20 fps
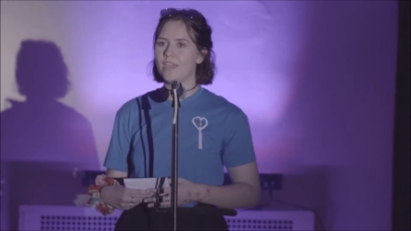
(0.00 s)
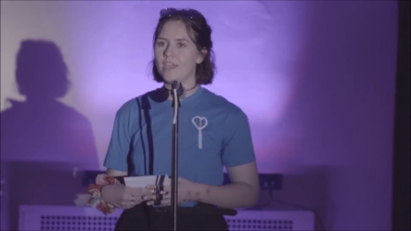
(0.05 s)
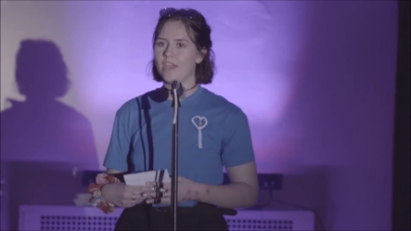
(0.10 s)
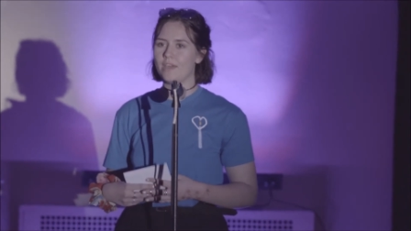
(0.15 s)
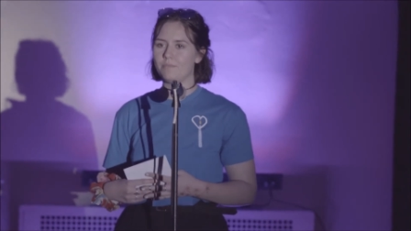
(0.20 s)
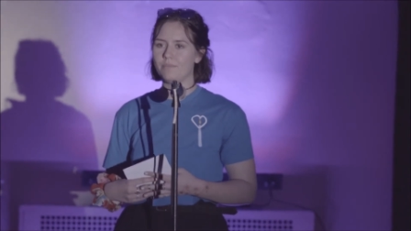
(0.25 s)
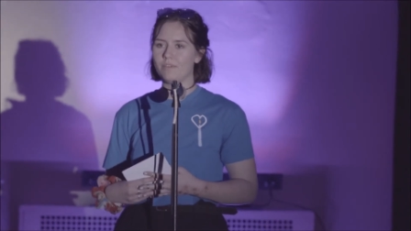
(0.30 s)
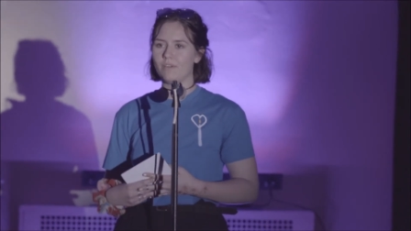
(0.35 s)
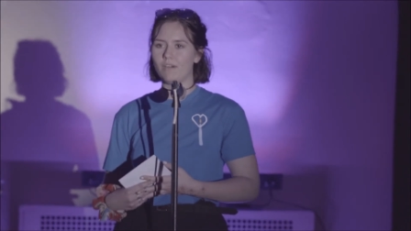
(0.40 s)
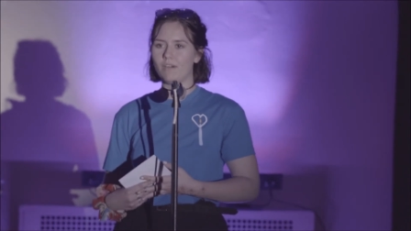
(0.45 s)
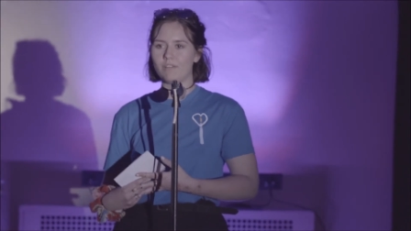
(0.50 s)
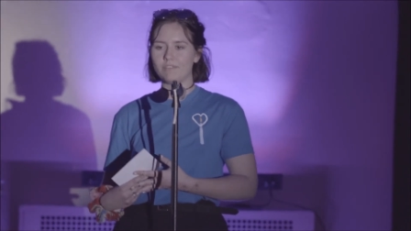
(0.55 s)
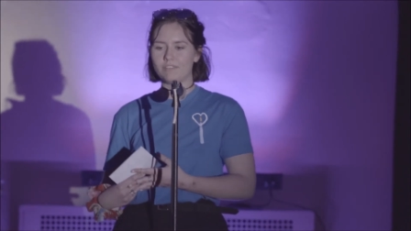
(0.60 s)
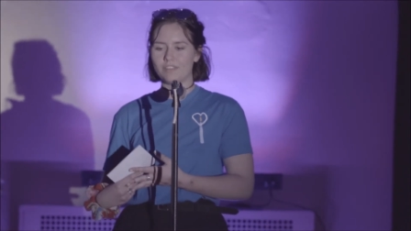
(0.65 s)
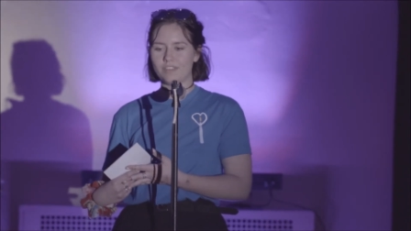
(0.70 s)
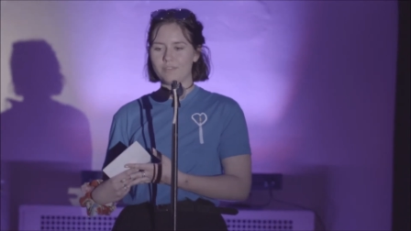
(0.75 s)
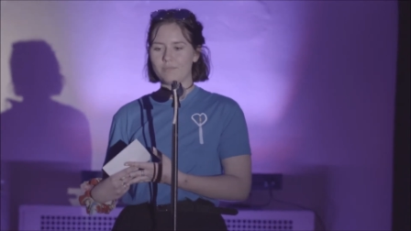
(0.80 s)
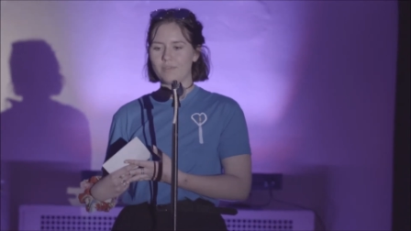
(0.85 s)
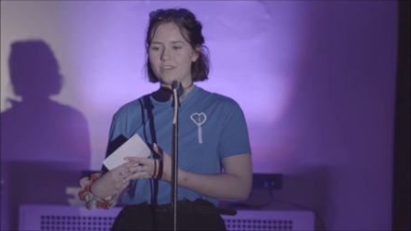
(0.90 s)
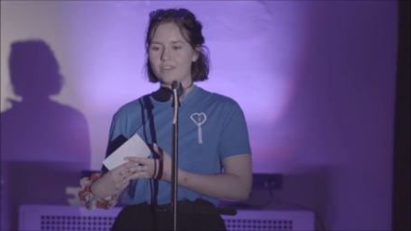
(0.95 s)
and we all
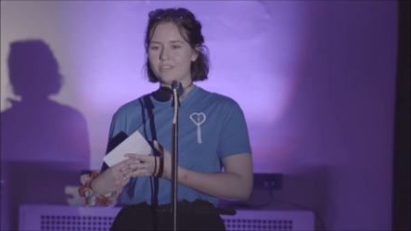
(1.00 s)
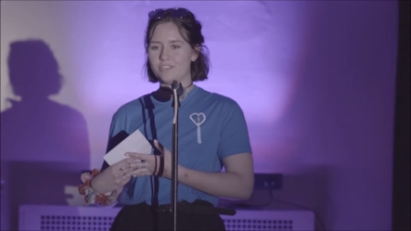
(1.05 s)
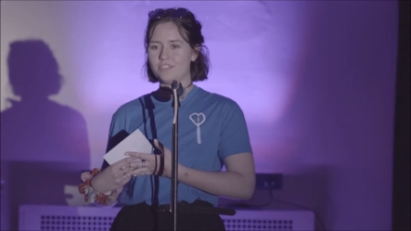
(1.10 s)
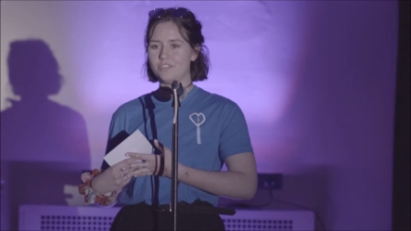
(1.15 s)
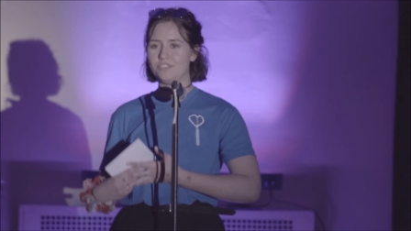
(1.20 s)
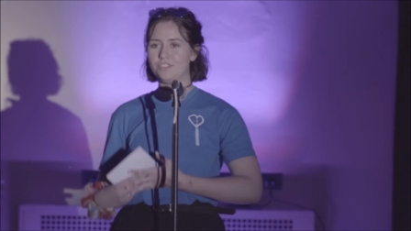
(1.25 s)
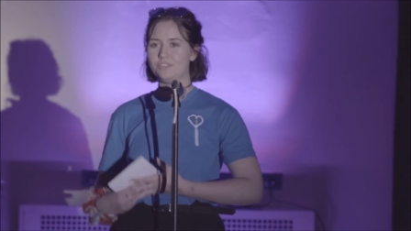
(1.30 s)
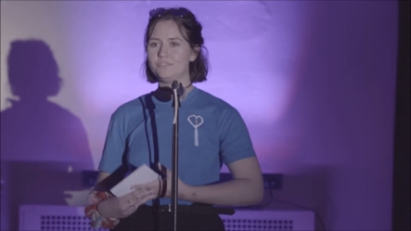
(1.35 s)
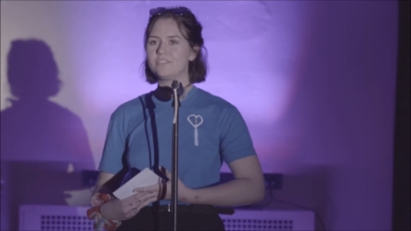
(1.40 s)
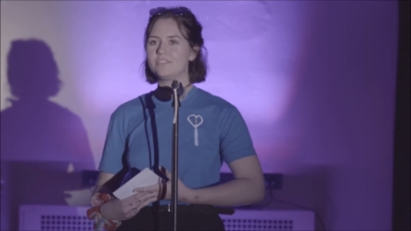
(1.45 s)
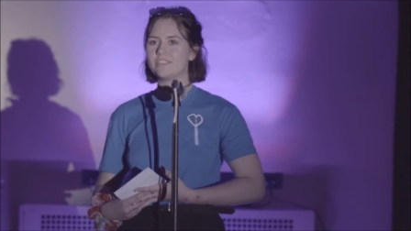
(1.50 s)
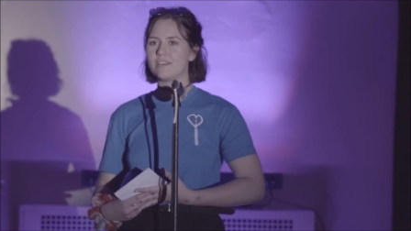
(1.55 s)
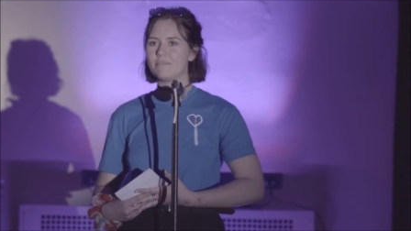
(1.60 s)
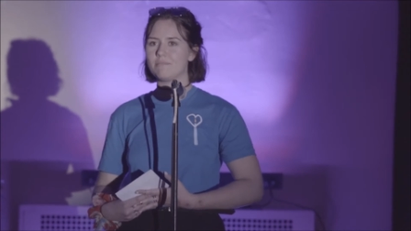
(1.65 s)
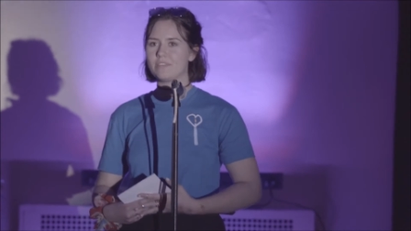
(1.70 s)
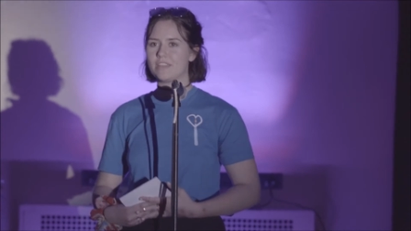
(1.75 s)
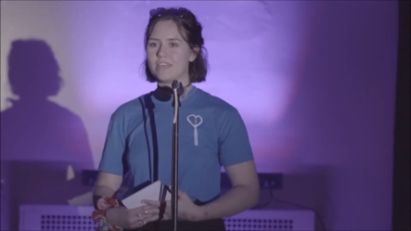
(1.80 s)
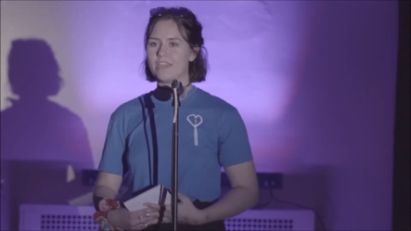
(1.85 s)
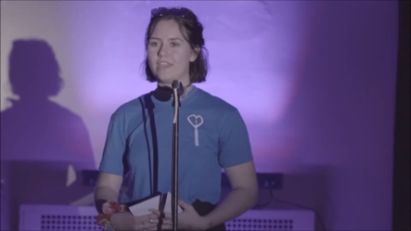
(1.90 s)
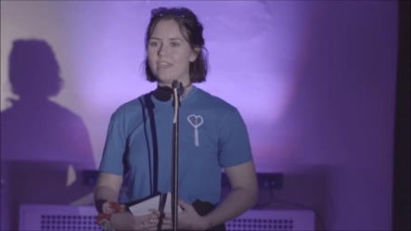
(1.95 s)
really wanted to do
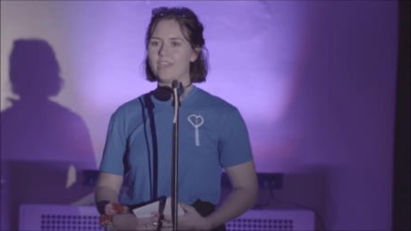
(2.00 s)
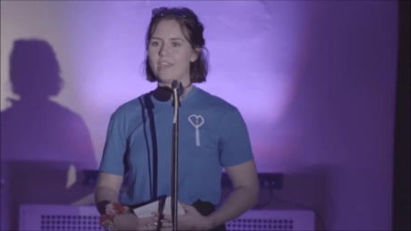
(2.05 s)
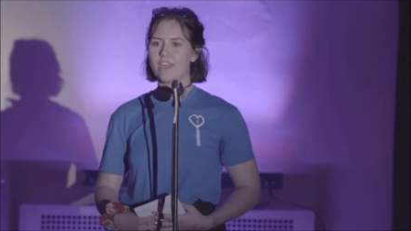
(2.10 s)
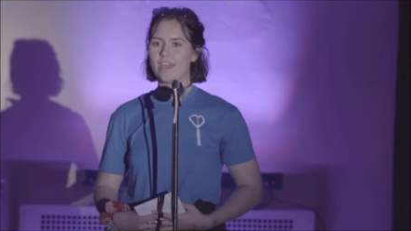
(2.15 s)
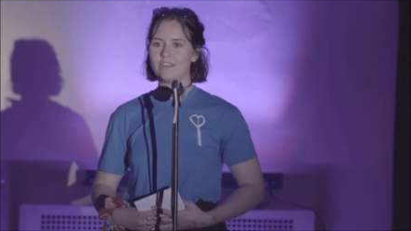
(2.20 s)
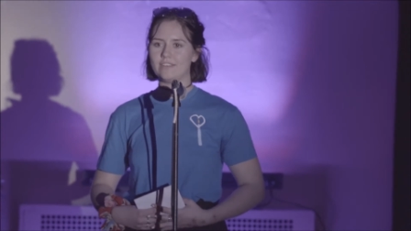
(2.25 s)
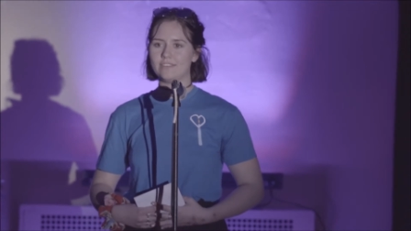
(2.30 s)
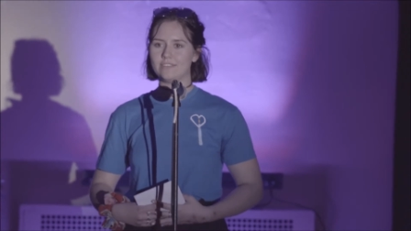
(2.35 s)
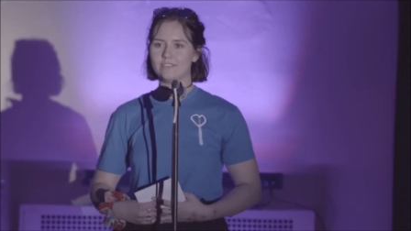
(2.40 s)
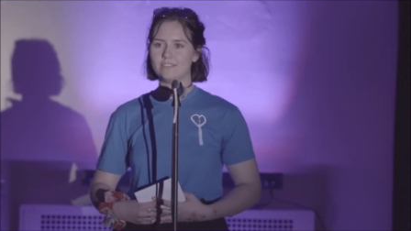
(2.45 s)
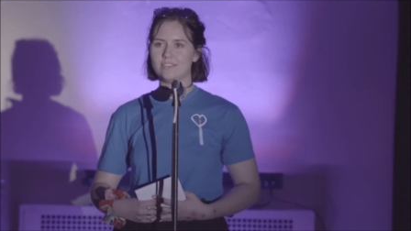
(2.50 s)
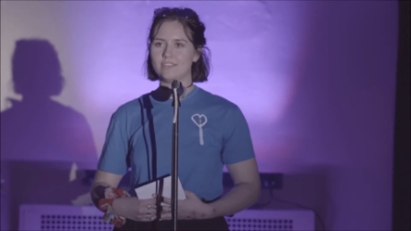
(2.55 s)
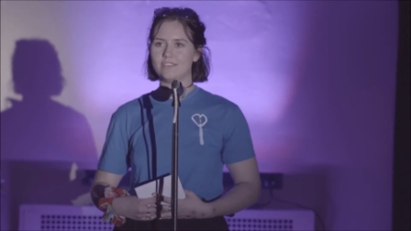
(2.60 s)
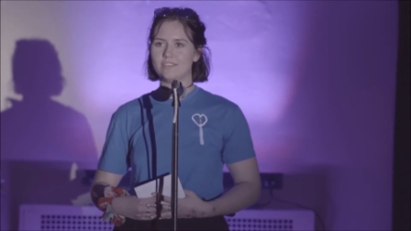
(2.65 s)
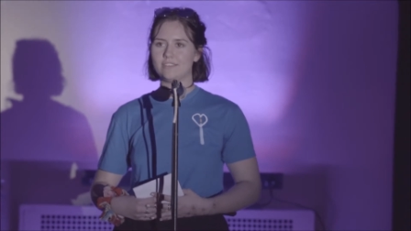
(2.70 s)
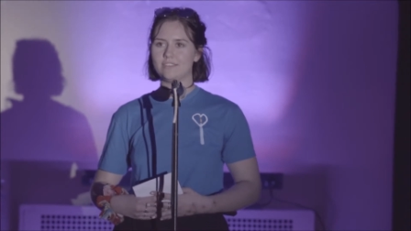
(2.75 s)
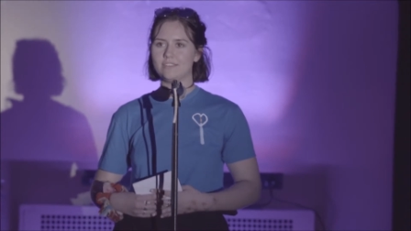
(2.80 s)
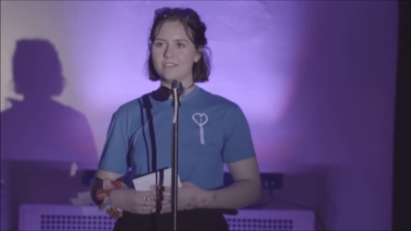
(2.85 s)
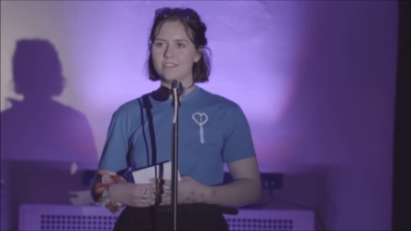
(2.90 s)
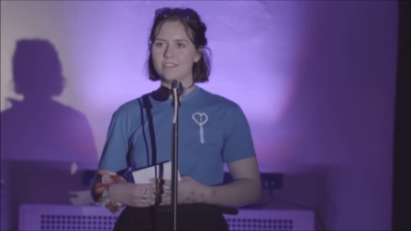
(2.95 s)
something and to